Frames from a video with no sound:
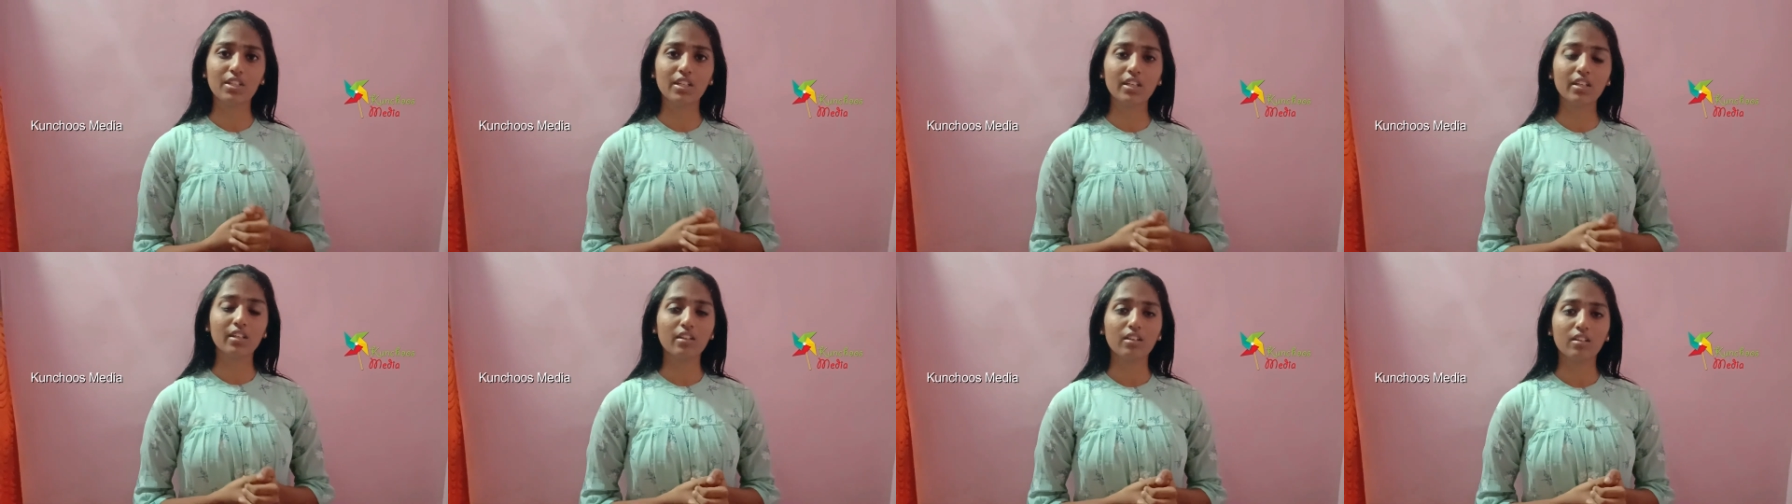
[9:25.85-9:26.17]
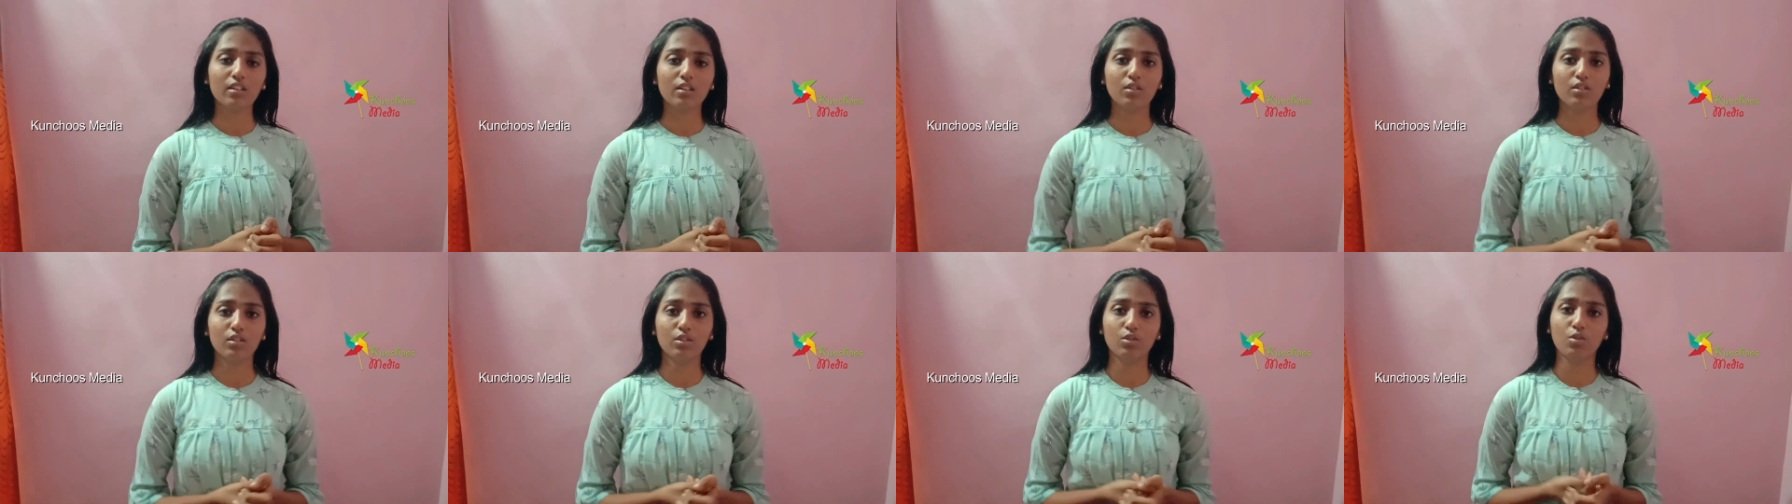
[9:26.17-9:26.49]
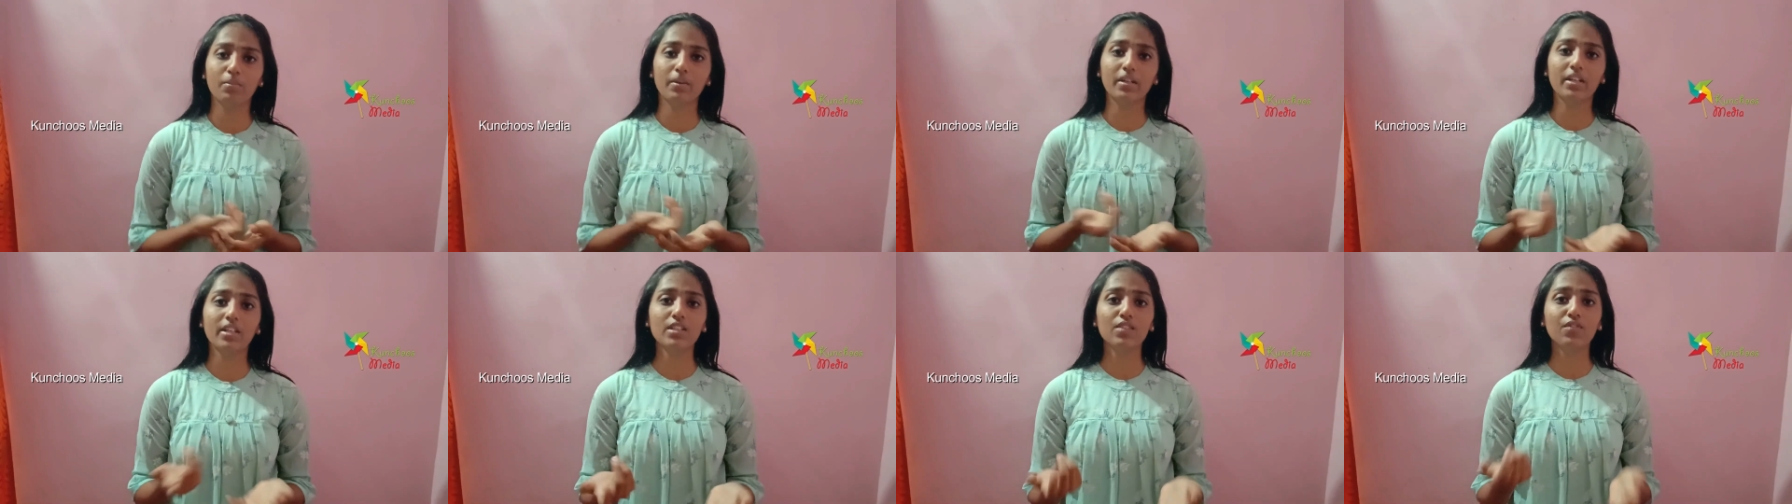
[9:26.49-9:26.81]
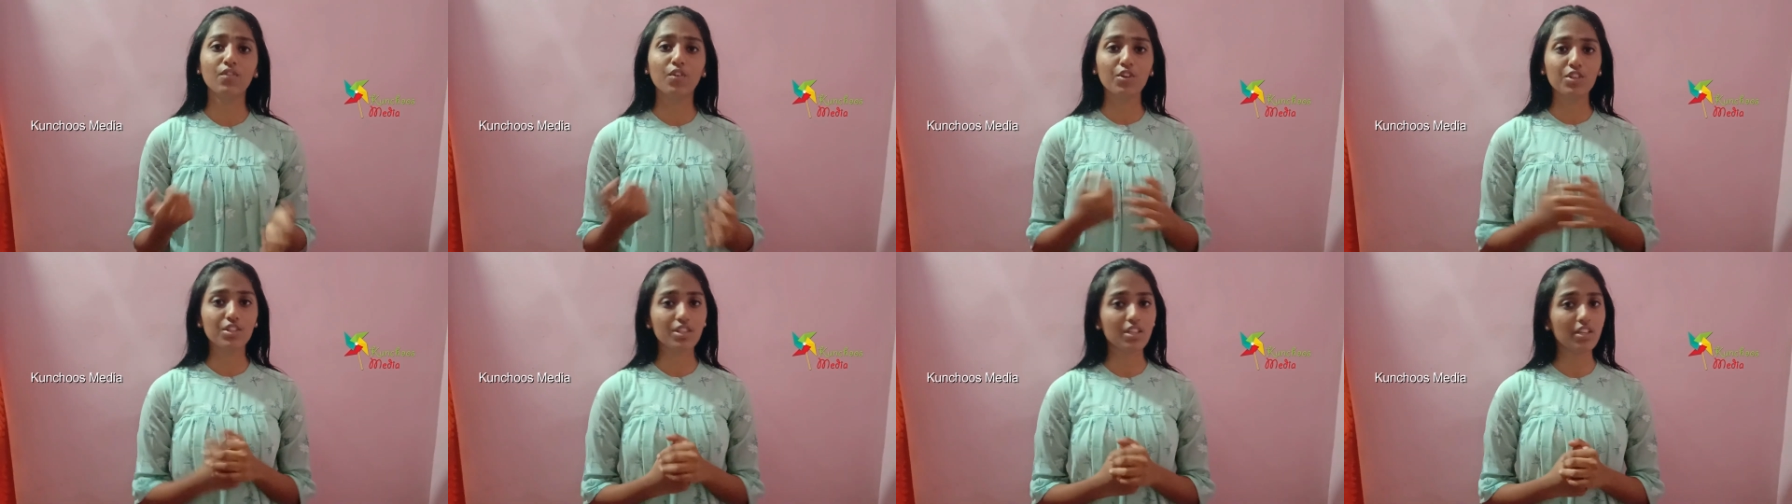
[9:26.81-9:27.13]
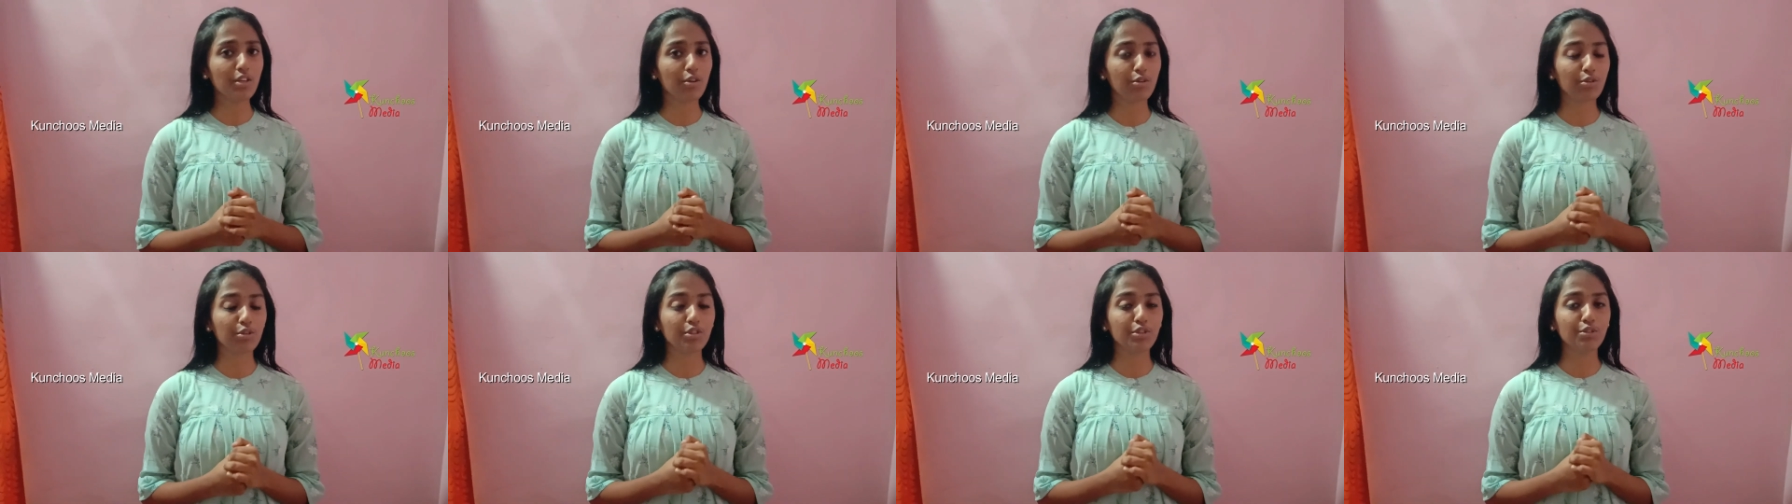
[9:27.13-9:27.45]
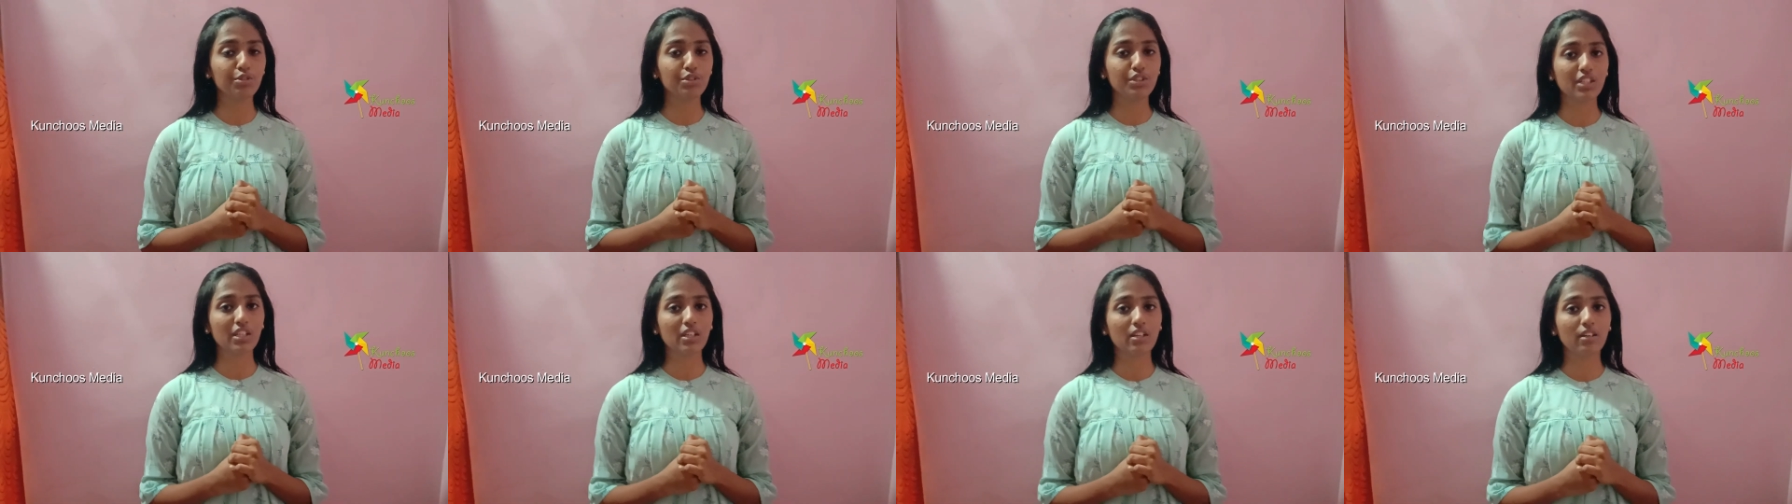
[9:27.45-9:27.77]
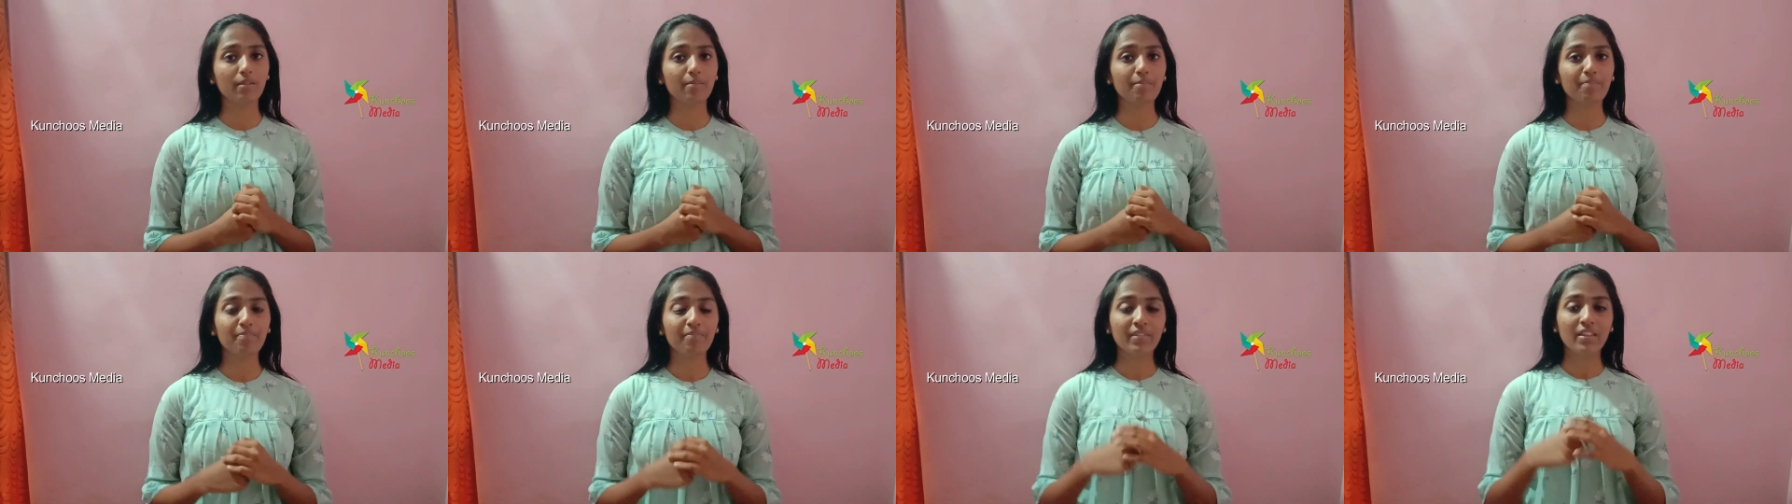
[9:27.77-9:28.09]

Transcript: it. Nobody's forcing you to use here.